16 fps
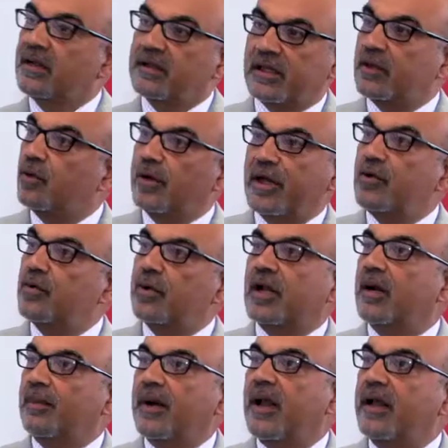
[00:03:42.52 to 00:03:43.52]
that okay, you
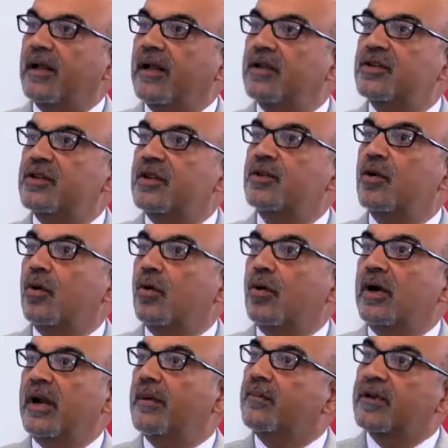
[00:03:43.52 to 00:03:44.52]
can apply in your
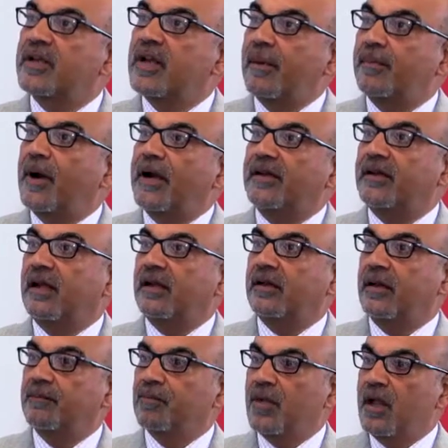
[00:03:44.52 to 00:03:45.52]
own name. He applied
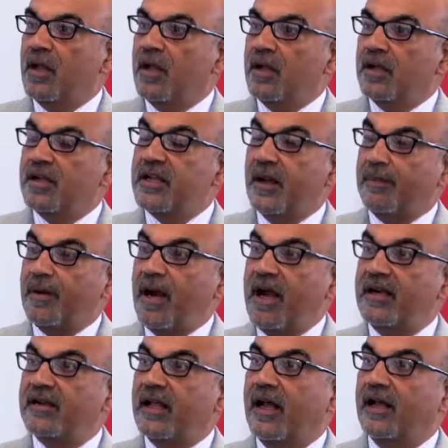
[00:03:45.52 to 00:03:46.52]

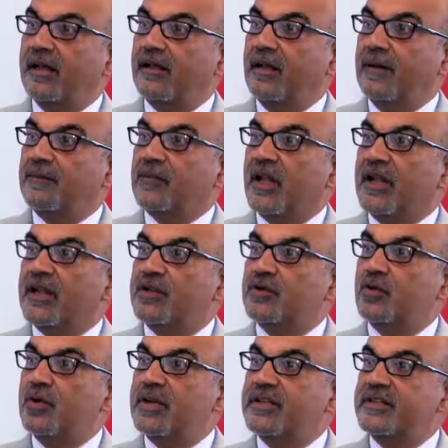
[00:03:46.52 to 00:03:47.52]
that. As
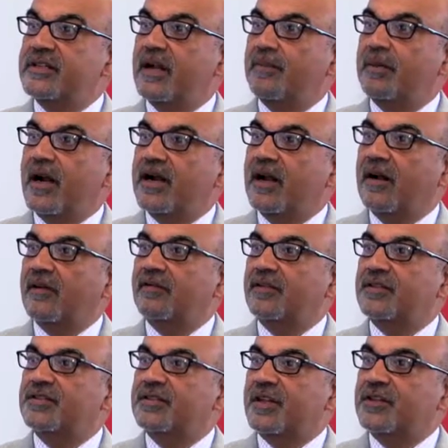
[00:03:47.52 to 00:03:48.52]
soon as he applied,
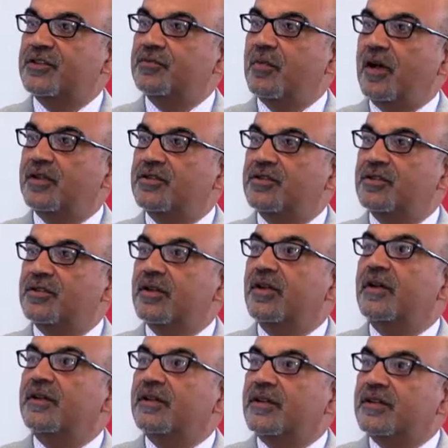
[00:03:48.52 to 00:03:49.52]
after 6 months,
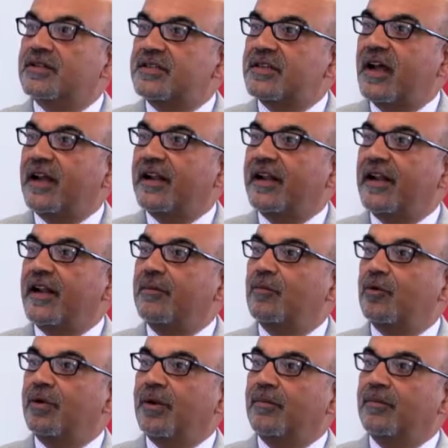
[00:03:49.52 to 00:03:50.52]
the CRA came
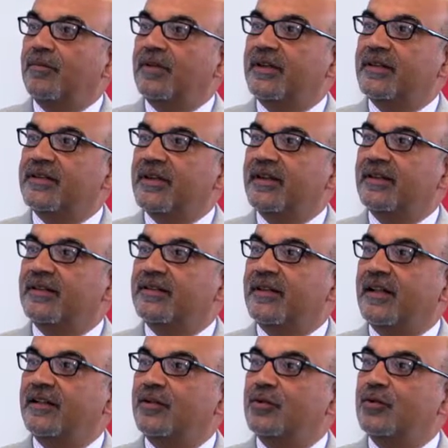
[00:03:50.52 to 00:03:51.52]
to him. He says
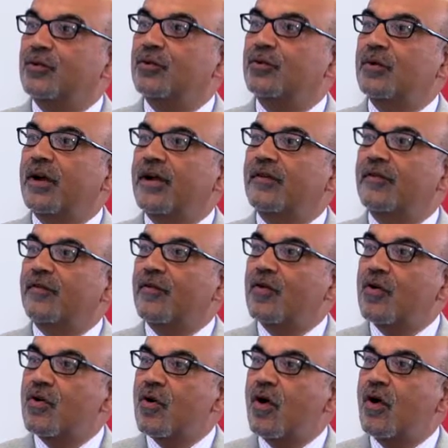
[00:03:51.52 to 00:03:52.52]
that you have
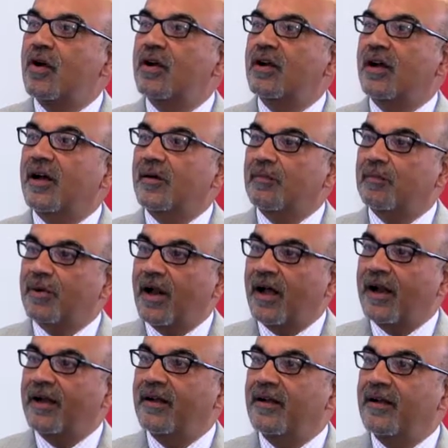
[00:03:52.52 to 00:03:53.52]
not
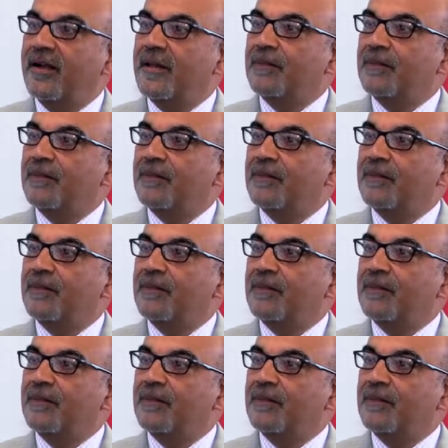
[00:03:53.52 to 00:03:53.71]
applied,